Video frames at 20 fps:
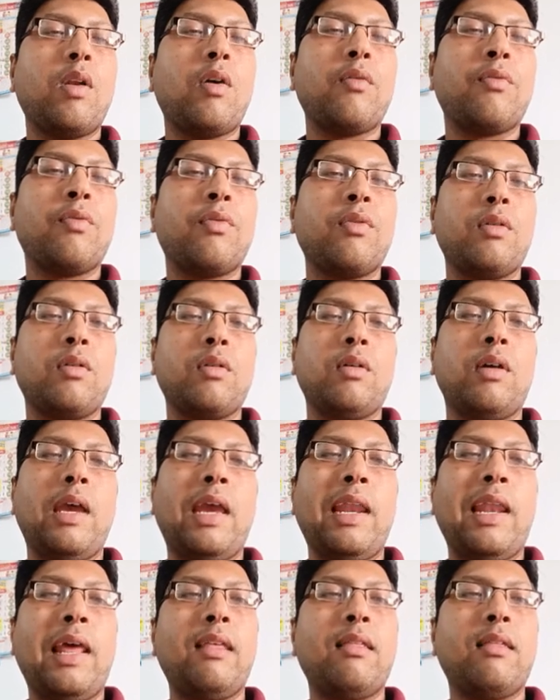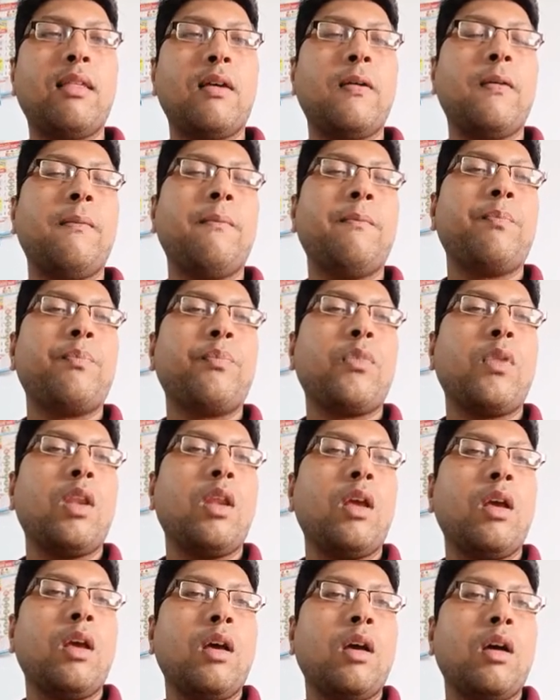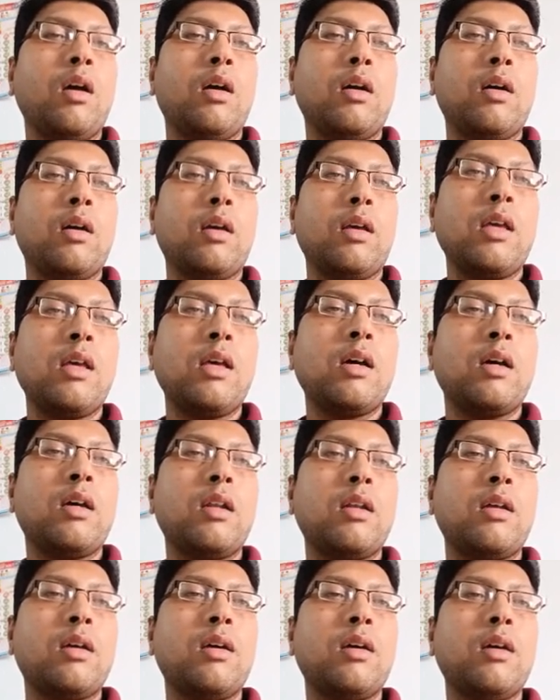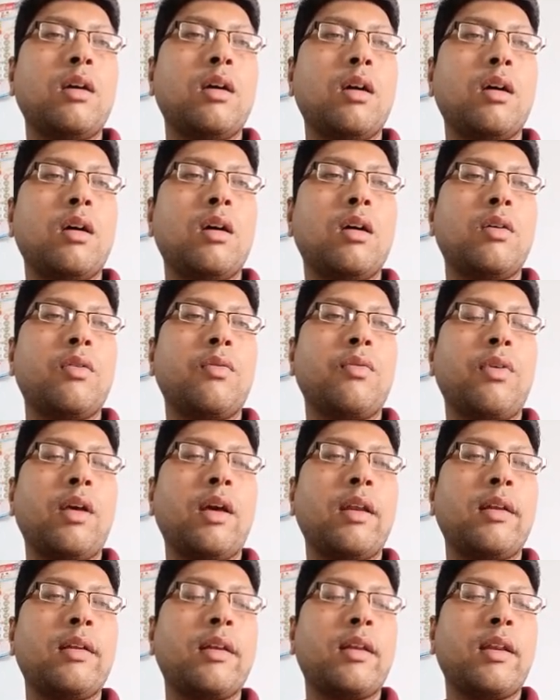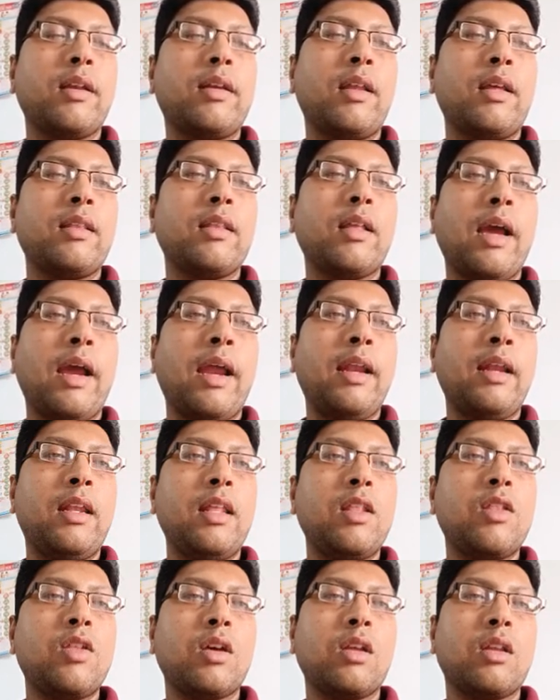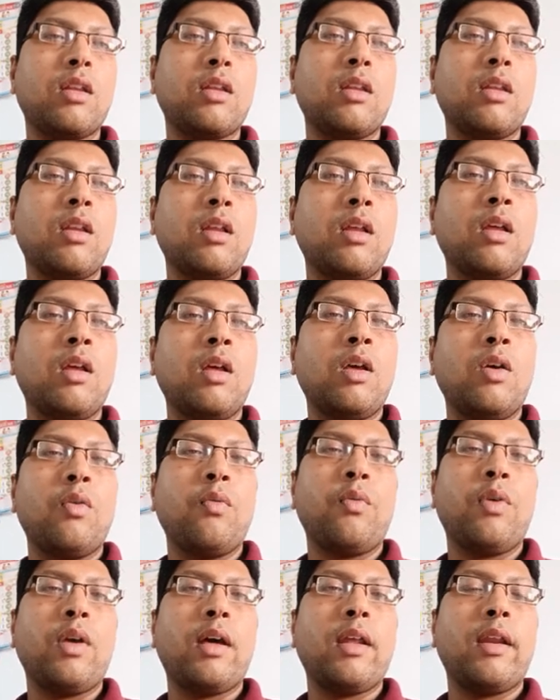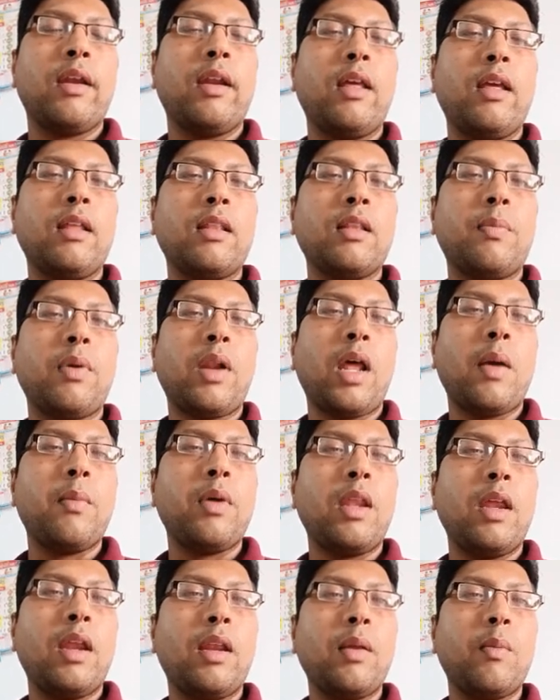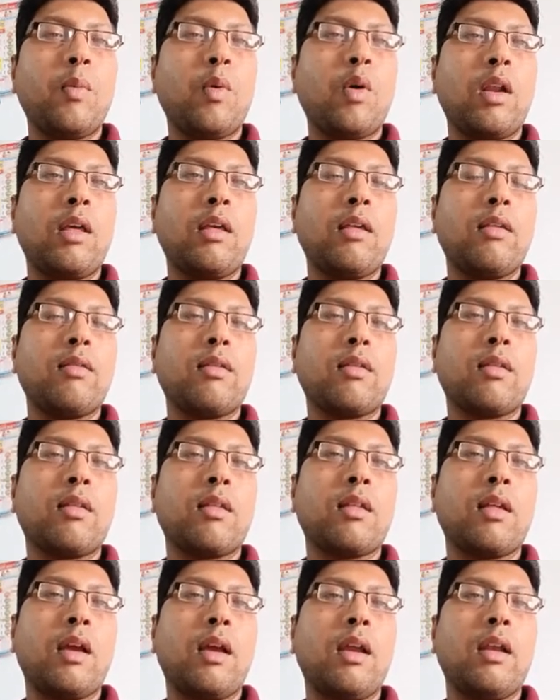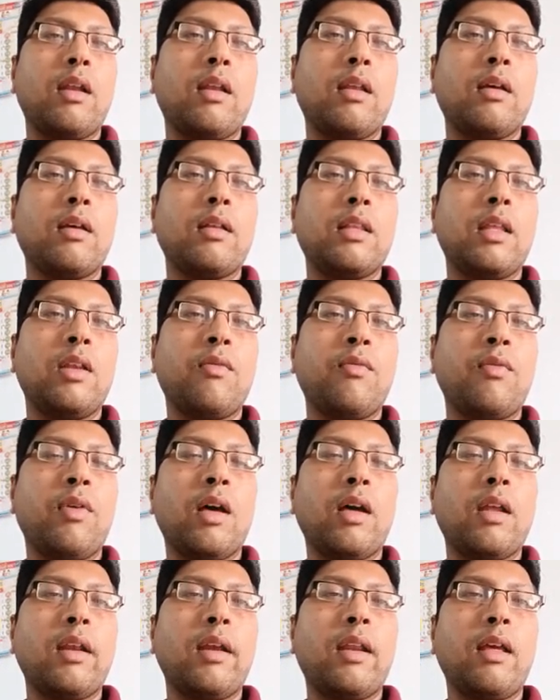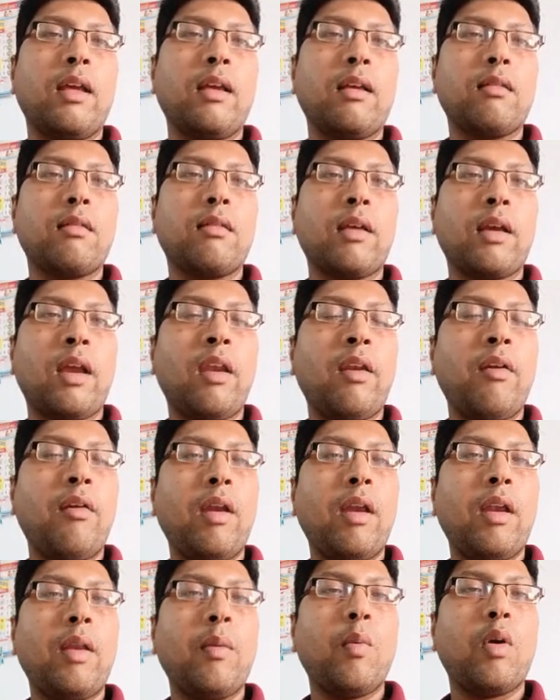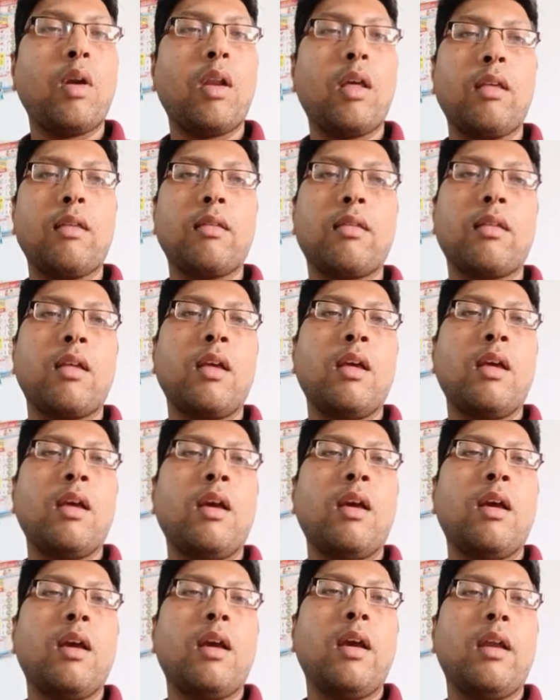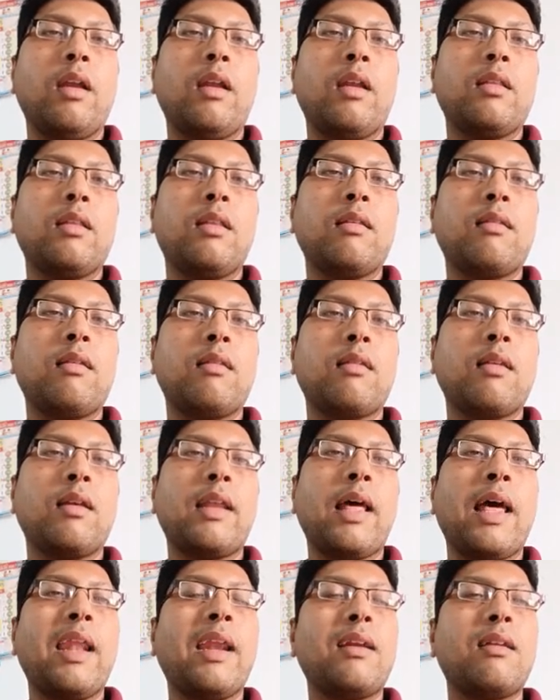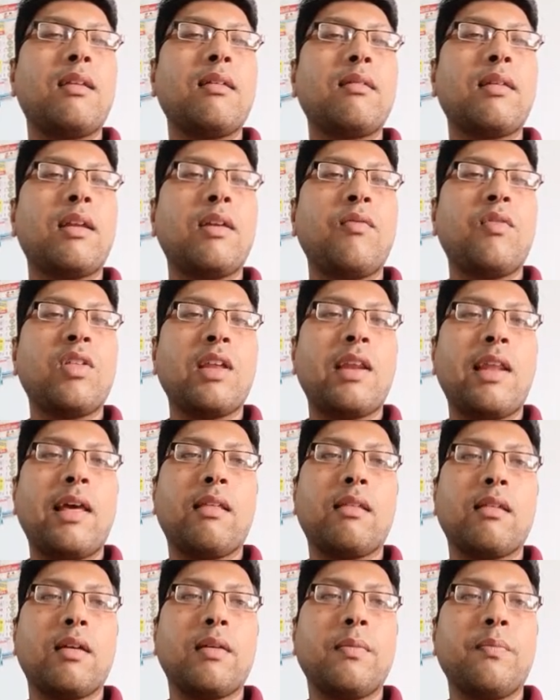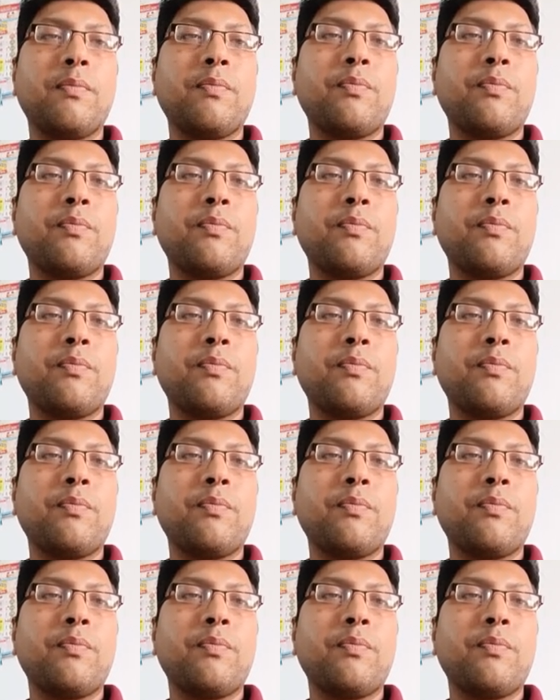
of ELISA. Here we are detecting the antigen. We are adding the primary antibodies and then we are adding secondary antibodies, and this is a direct sandwich ELISA